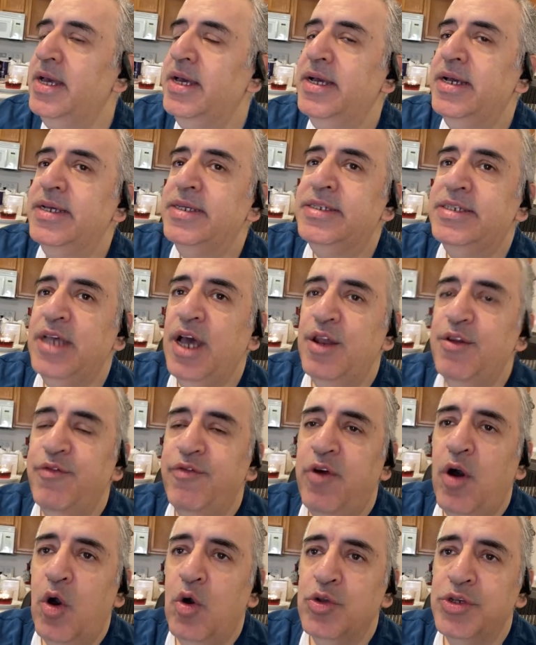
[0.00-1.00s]

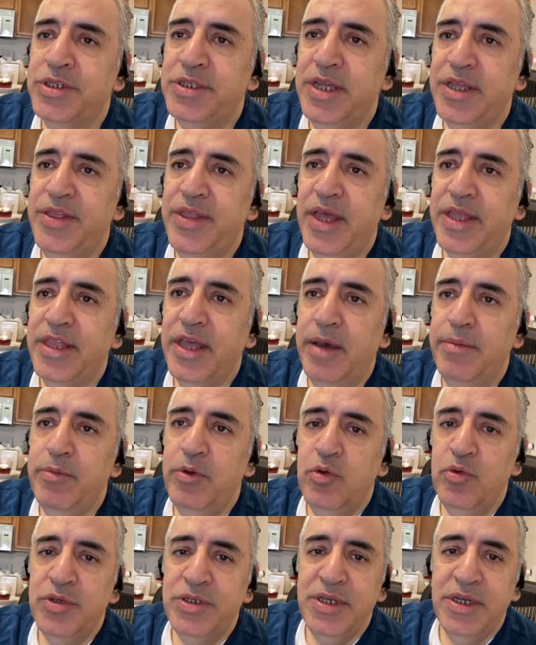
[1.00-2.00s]
self-hosted that I'm
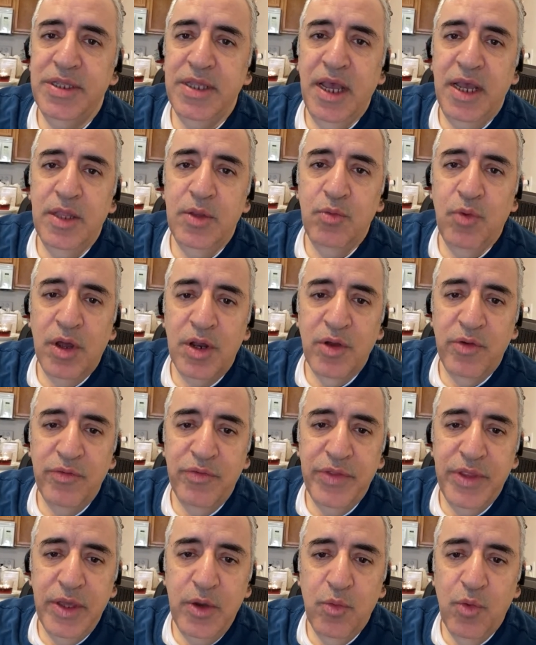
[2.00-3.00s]
using, and one
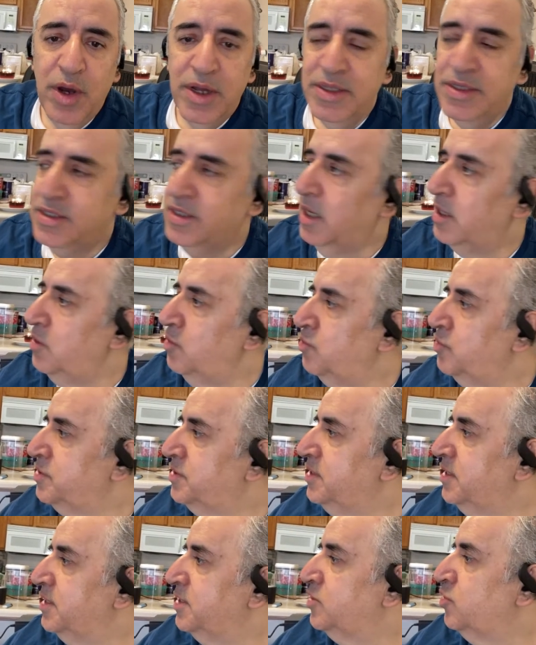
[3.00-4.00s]
of the ones I use
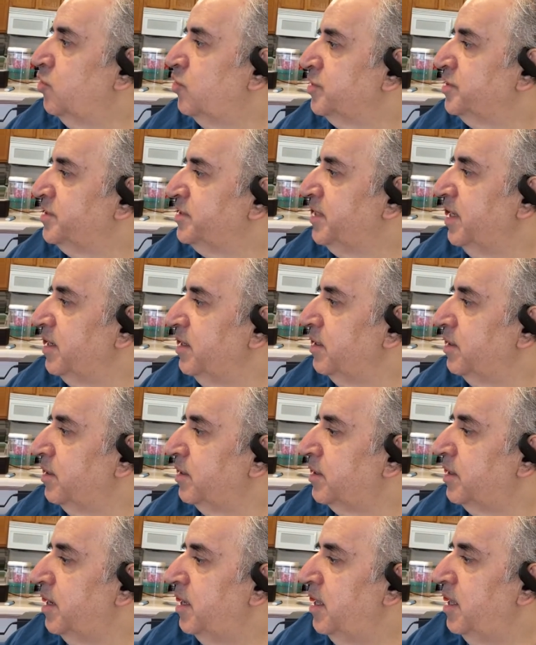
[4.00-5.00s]
is Hostinger.